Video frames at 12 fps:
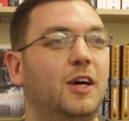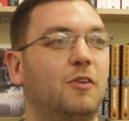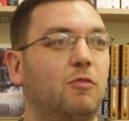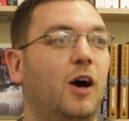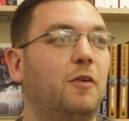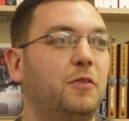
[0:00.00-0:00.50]

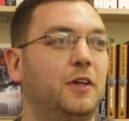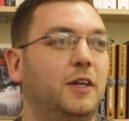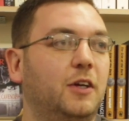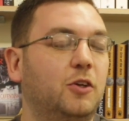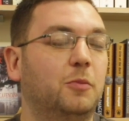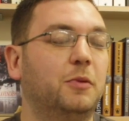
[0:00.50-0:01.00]
rather than
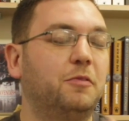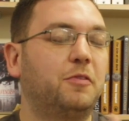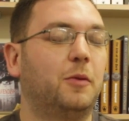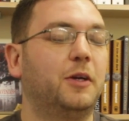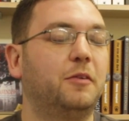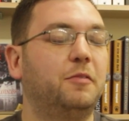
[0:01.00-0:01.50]
they're coming
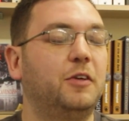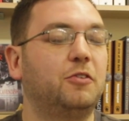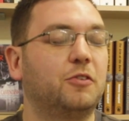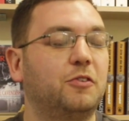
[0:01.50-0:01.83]
from an official